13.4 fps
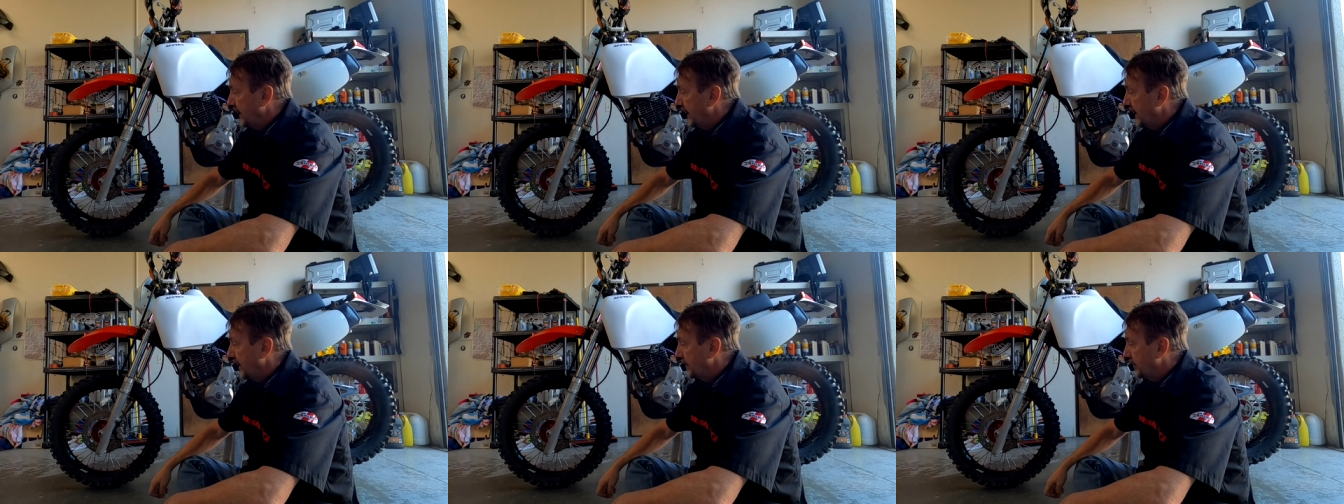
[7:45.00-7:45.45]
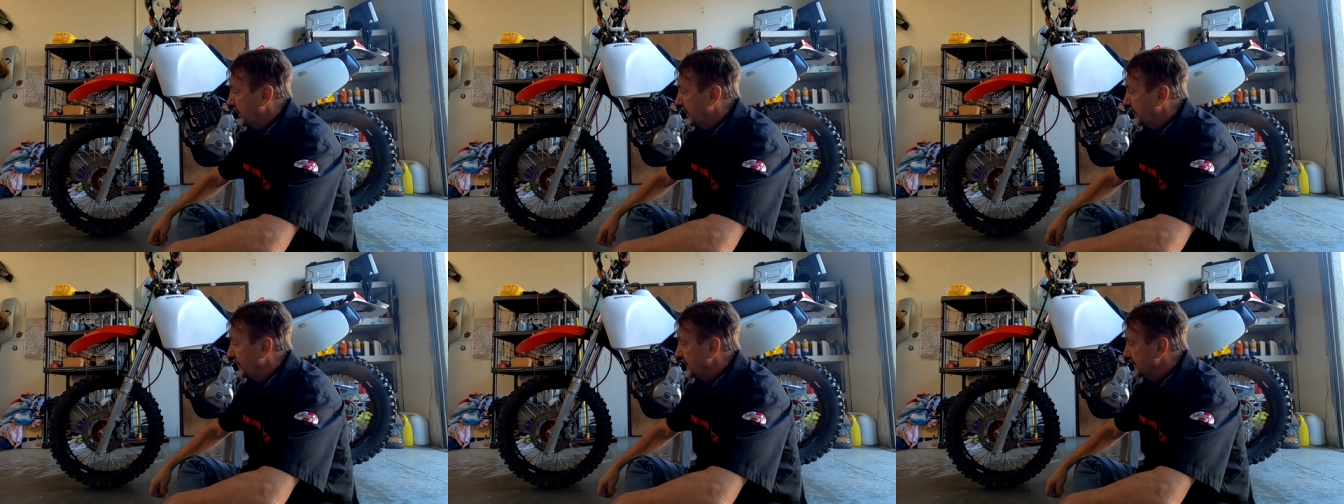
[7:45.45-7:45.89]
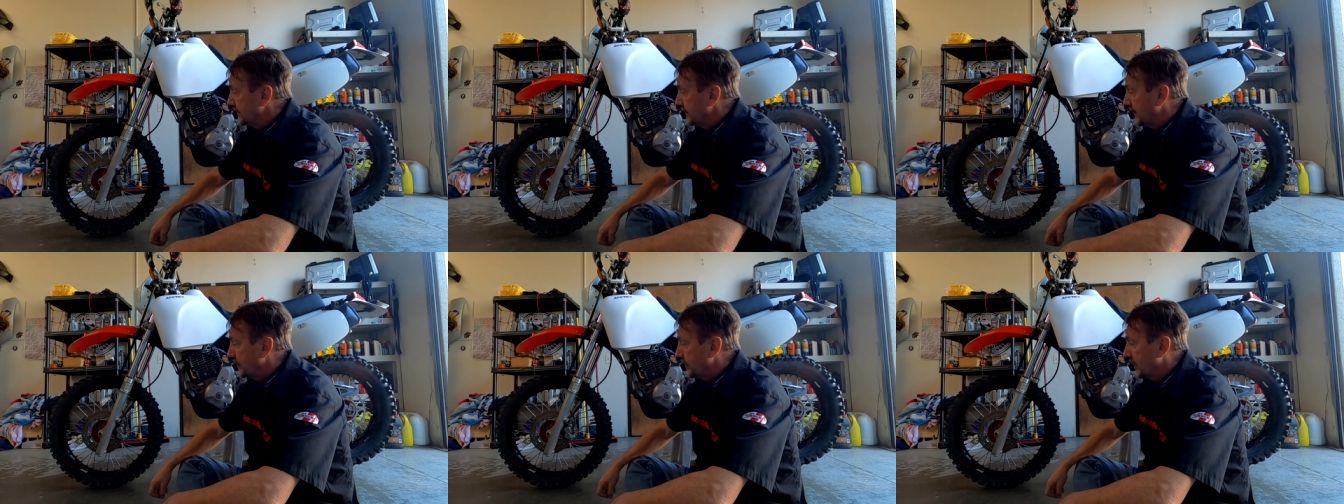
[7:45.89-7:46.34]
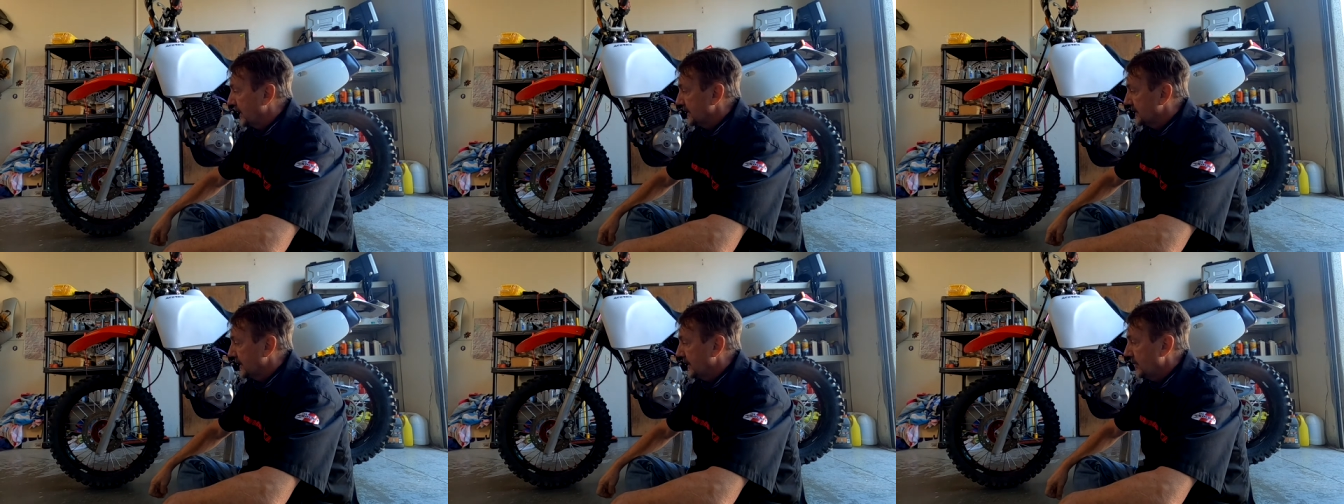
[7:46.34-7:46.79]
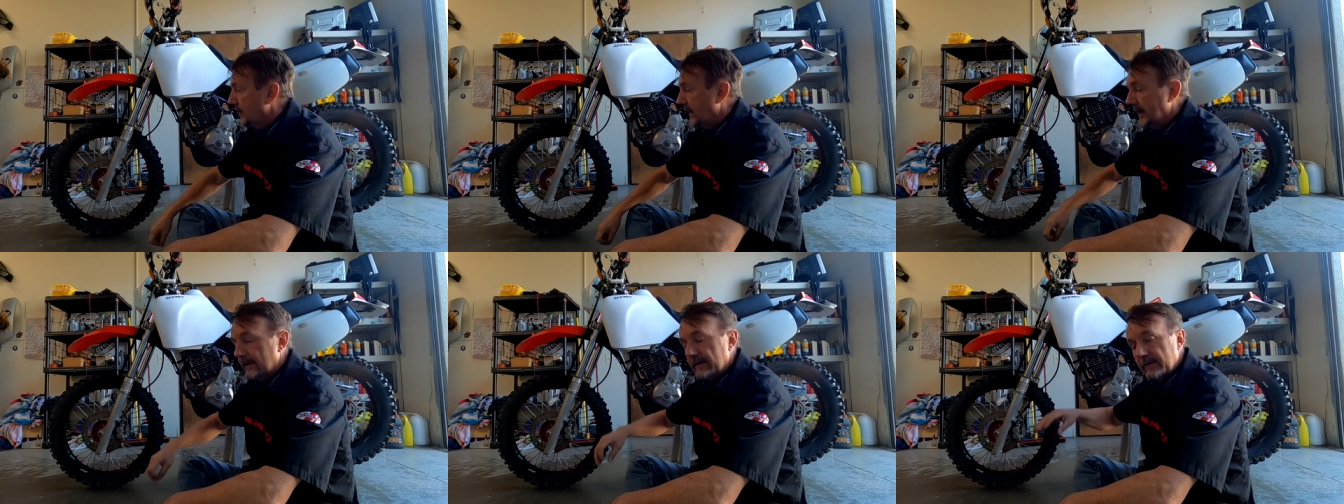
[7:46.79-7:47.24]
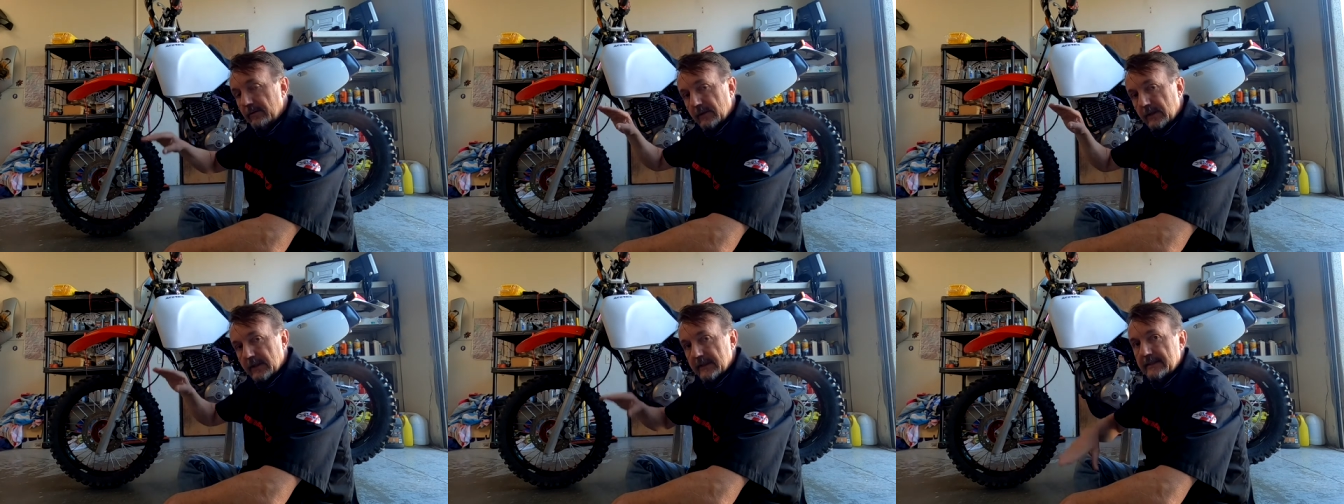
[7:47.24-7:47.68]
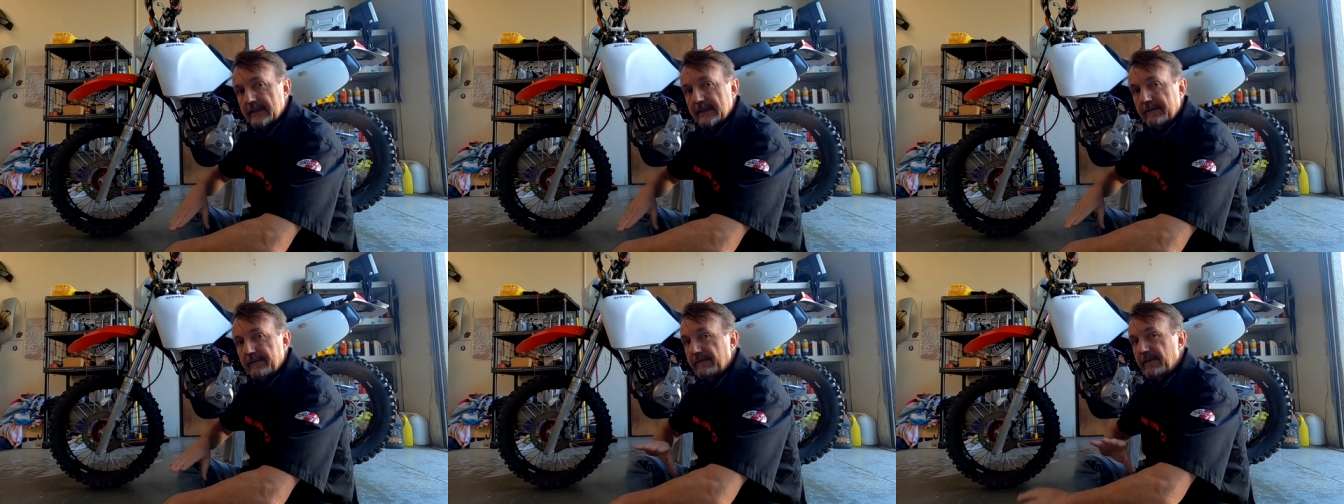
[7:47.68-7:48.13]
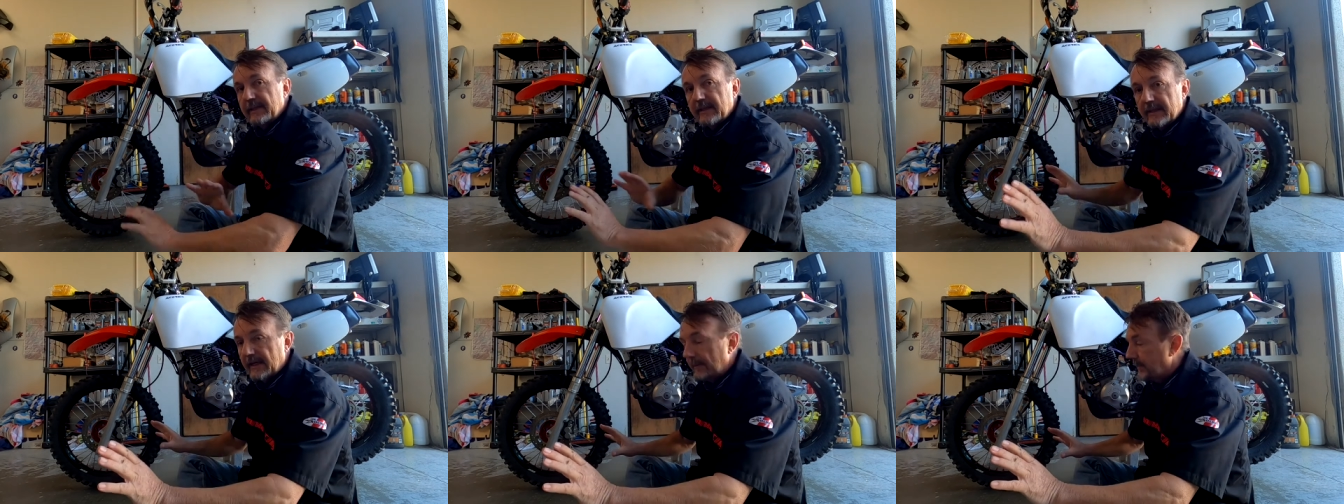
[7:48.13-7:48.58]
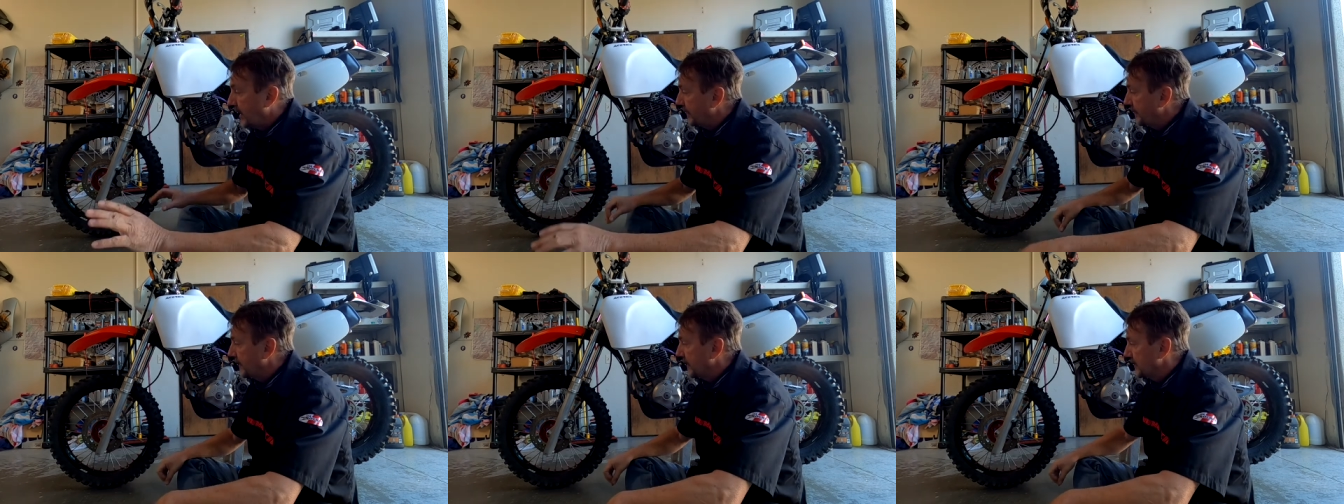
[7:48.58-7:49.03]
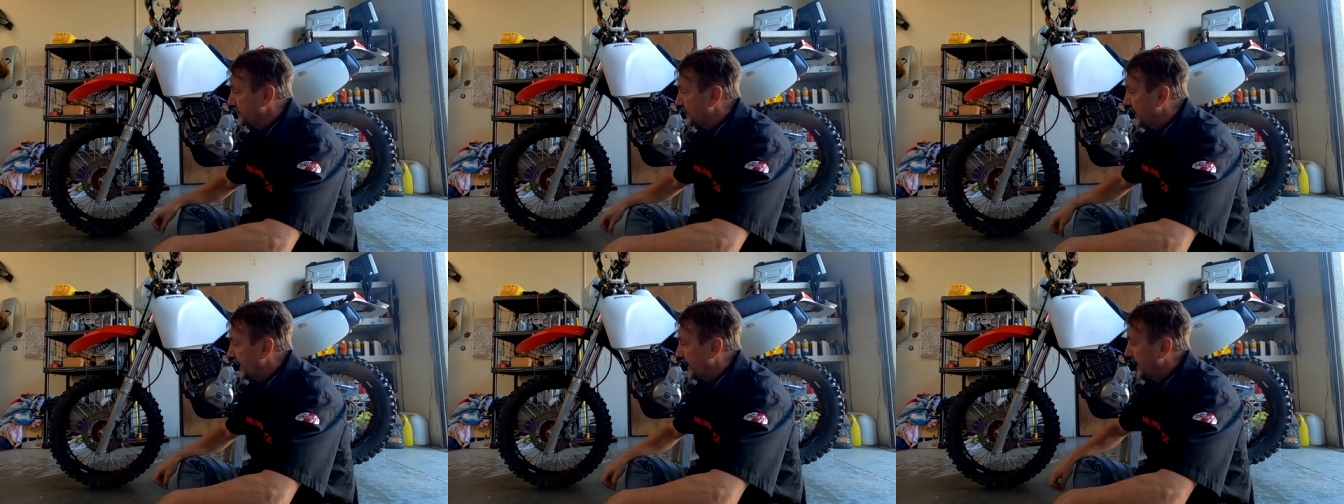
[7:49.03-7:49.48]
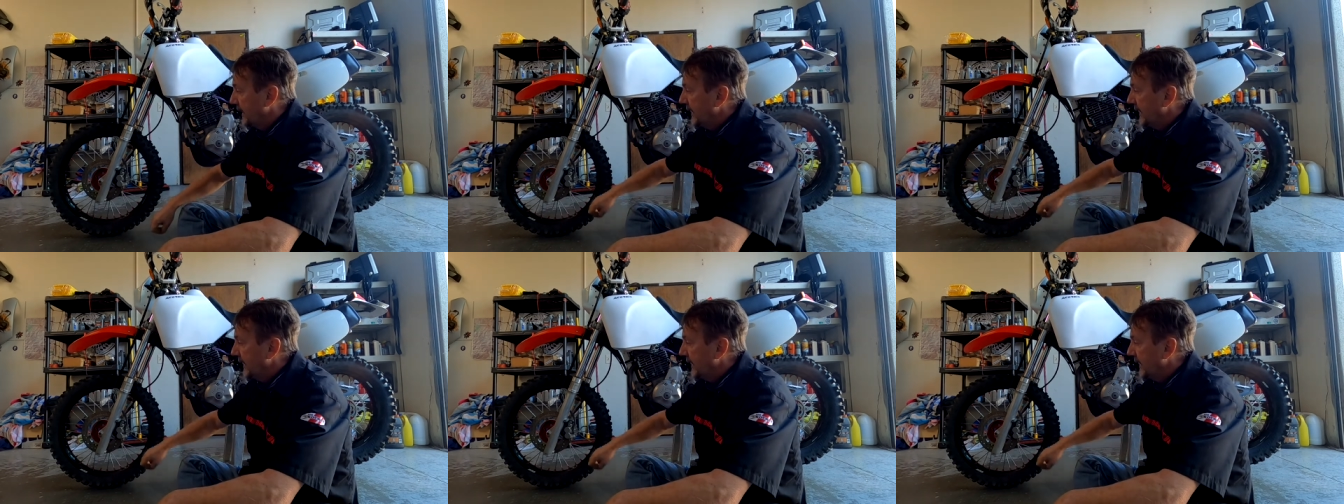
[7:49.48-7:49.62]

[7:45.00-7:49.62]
and a pretty reasonably priced. I'll go ahead and do a listing of everything that I bought for this bike.